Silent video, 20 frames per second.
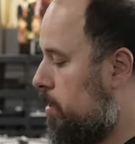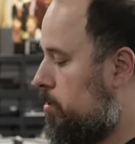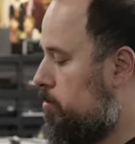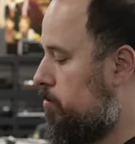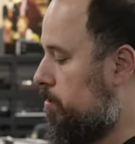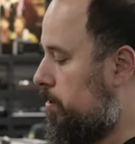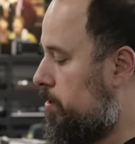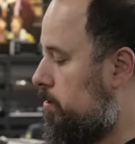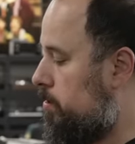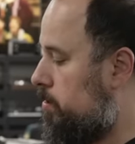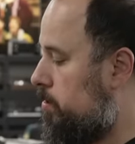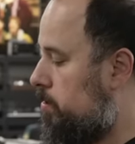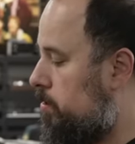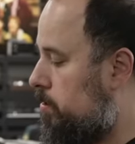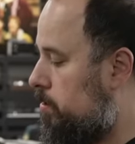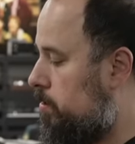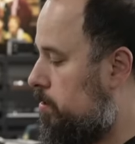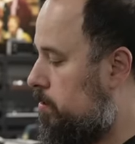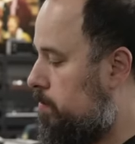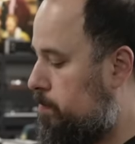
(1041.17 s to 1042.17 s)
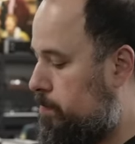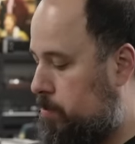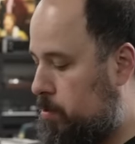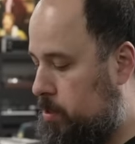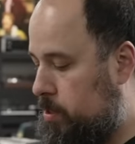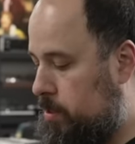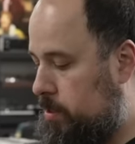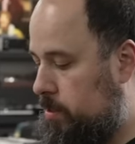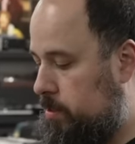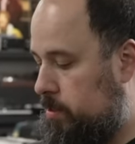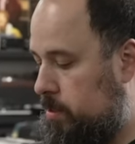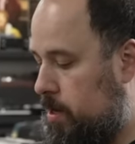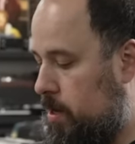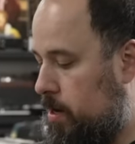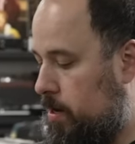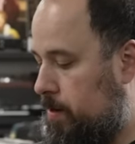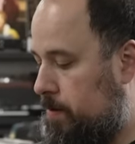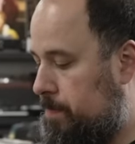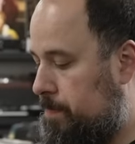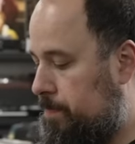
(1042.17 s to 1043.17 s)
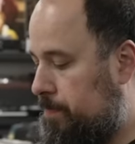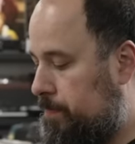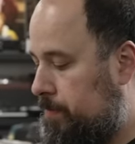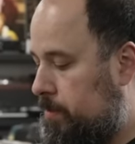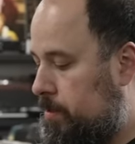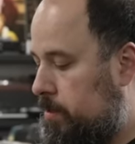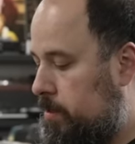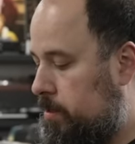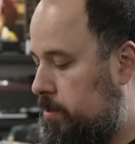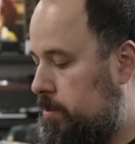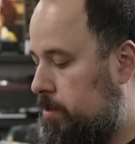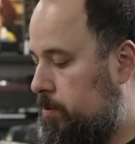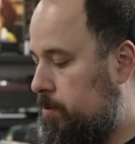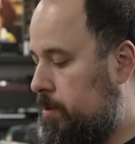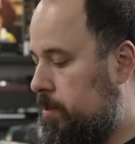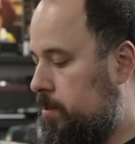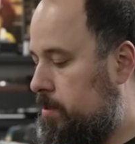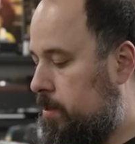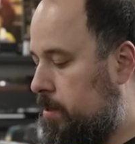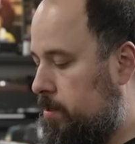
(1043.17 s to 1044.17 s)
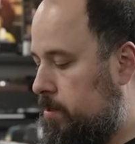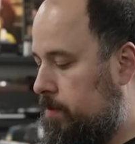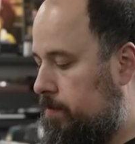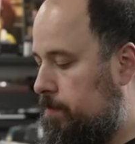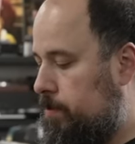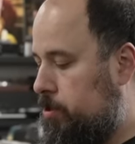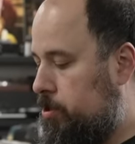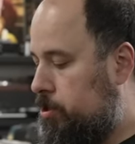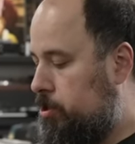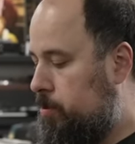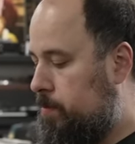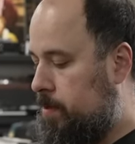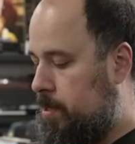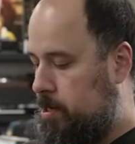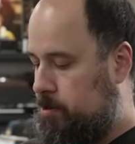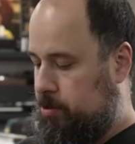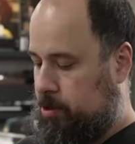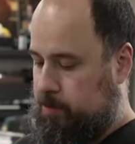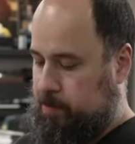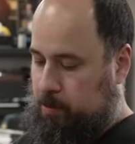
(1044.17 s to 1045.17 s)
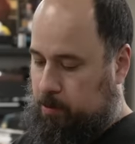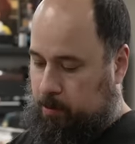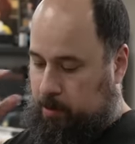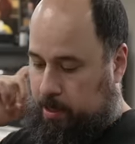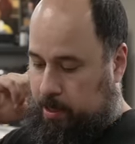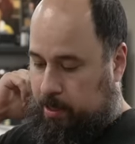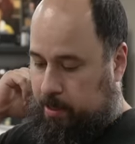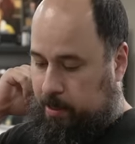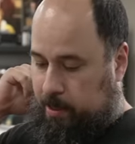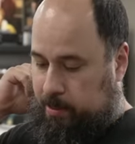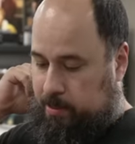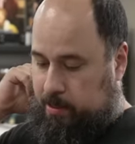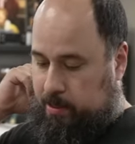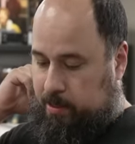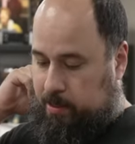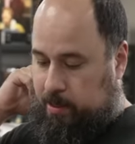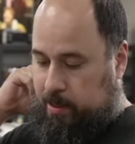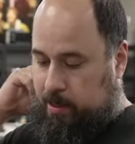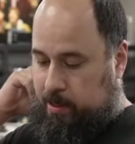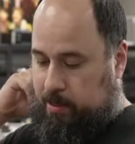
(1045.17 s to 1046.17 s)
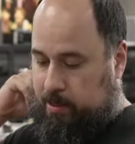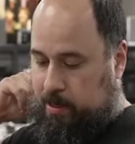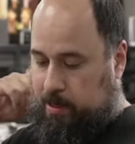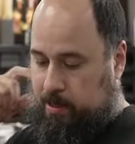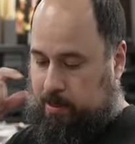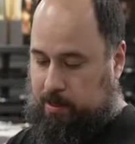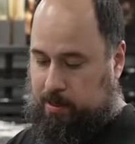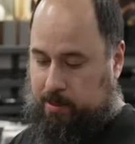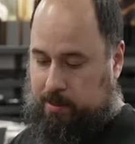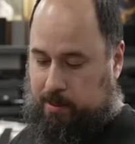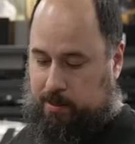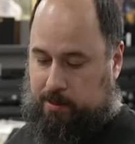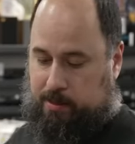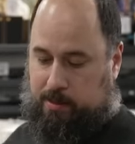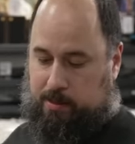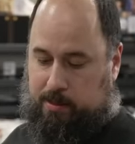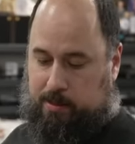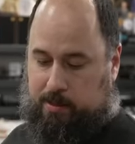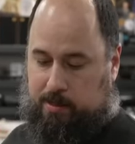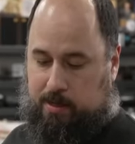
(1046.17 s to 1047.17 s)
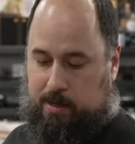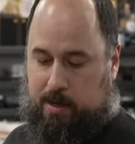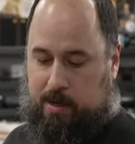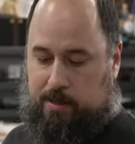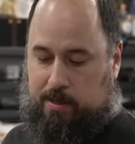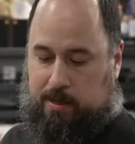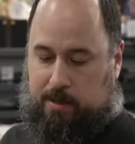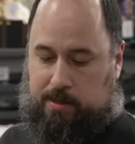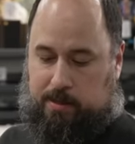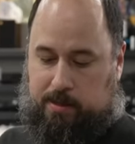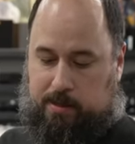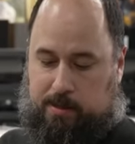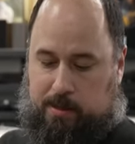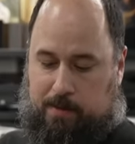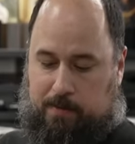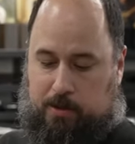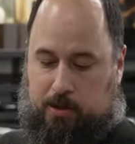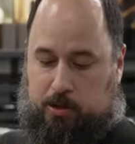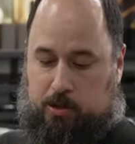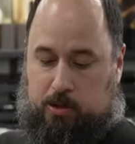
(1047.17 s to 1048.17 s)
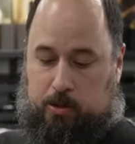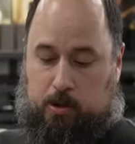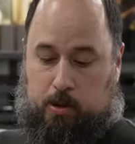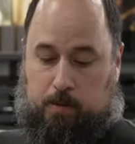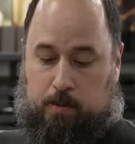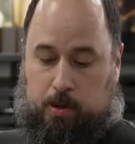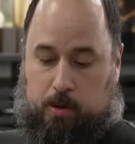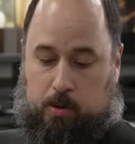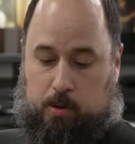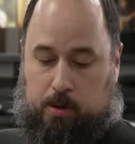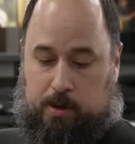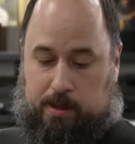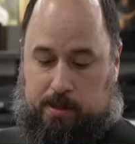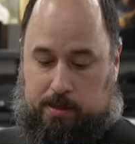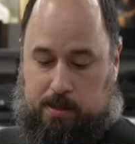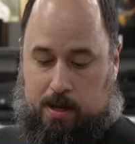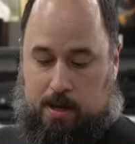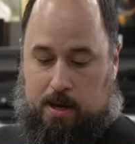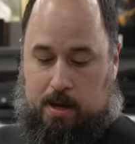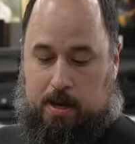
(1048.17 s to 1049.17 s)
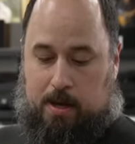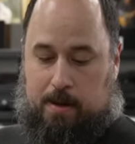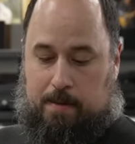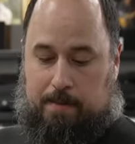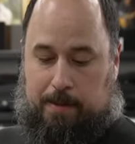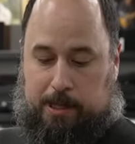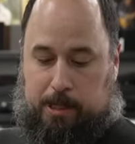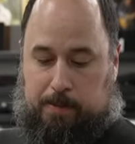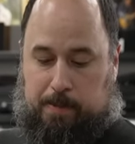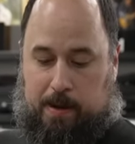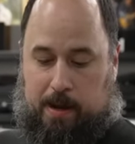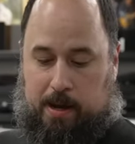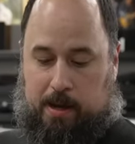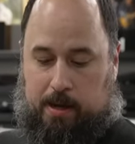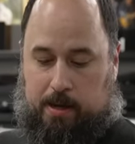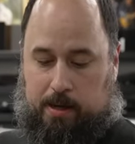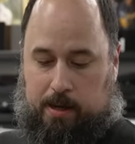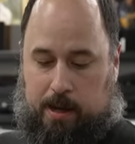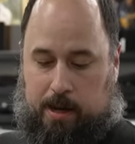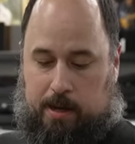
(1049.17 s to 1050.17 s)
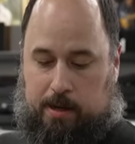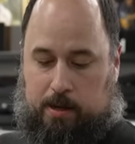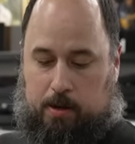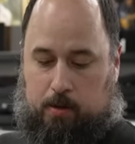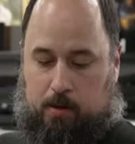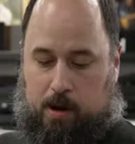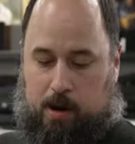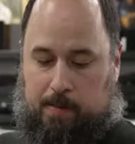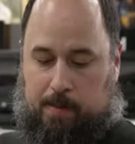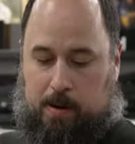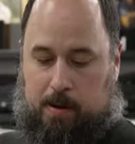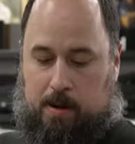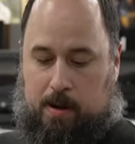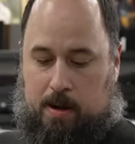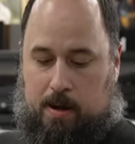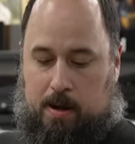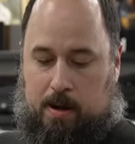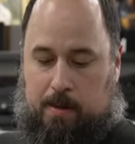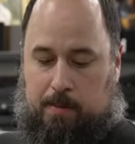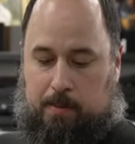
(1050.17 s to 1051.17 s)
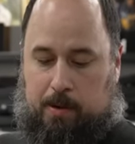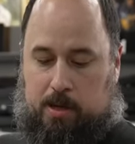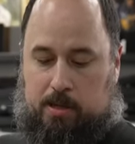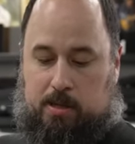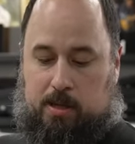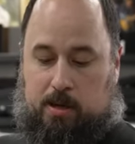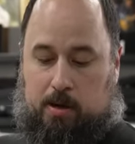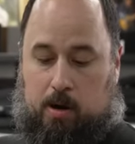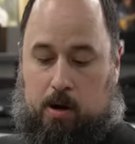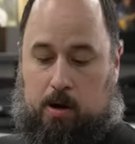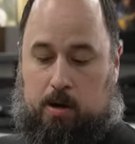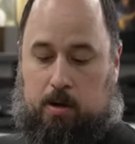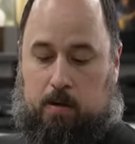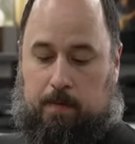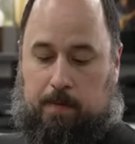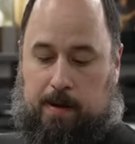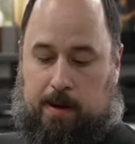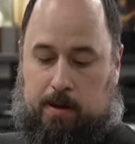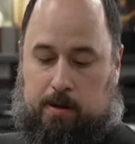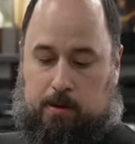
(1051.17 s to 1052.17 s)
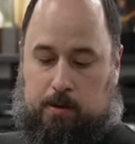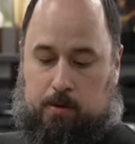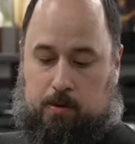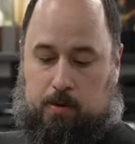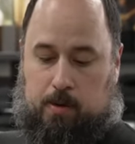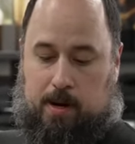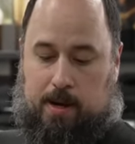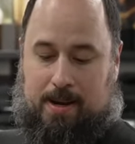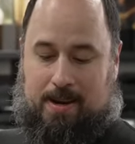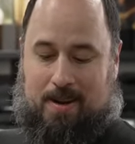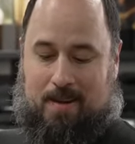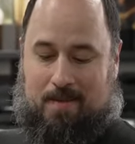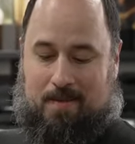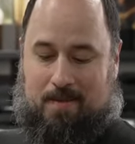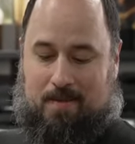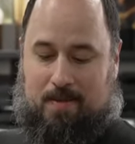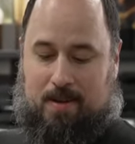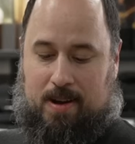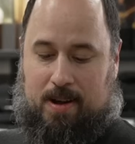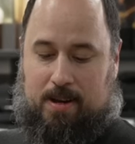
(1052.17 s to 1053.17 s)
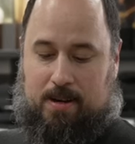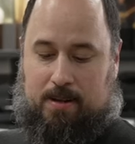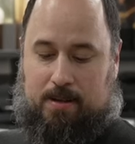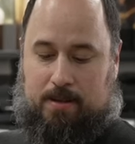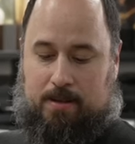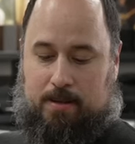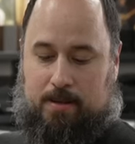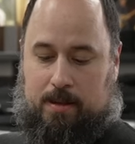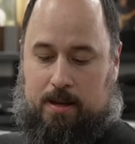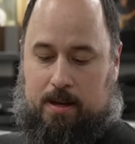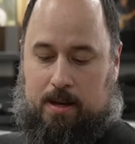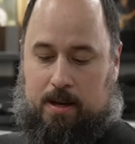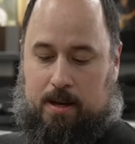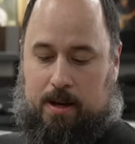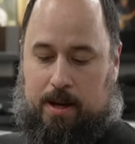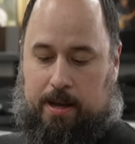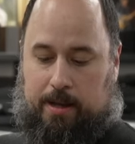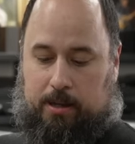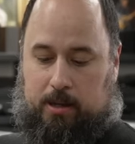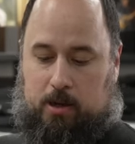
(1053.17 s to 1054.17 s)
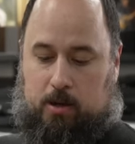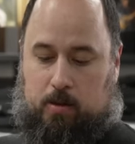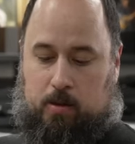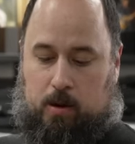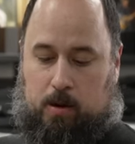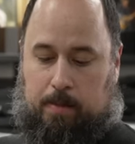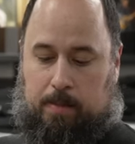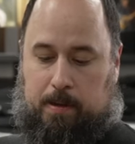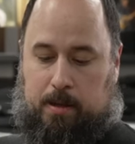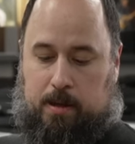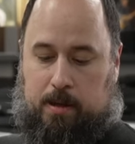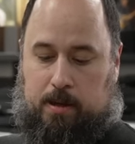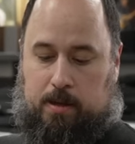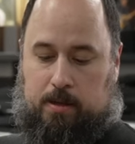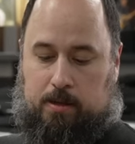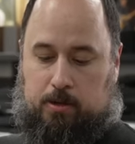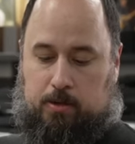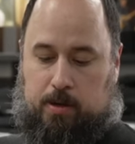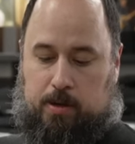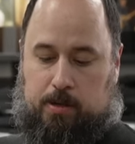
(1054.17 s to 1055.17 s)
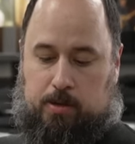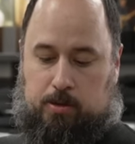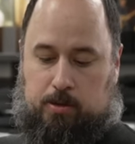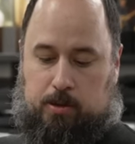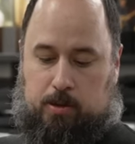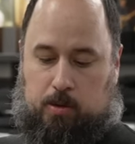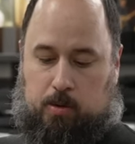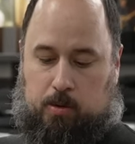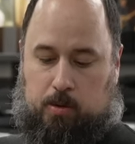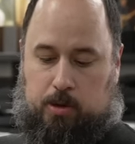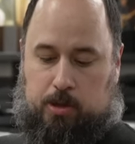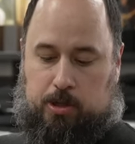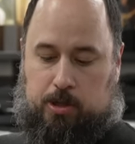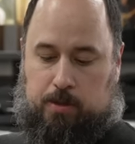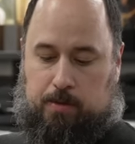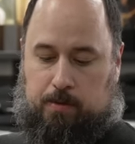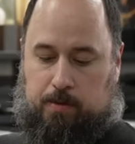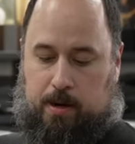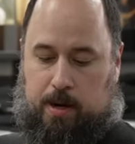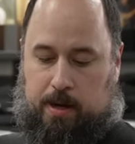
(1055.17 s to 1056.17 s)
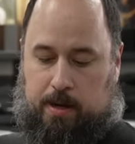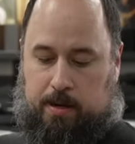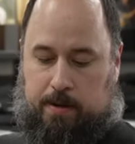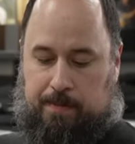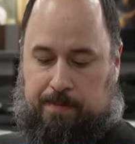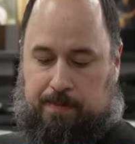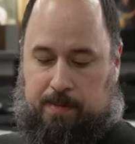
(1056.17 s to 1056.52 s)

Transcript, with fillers: Hendrix, Burning Desire. Let's see what it says. Official Jimi Hendrix bootleg, 19, uh, 1969 1970 studio recordings, mixed by Eddie Kramer, pressed on audiophile grade vinyl uh, at QRP, translucent orange and red.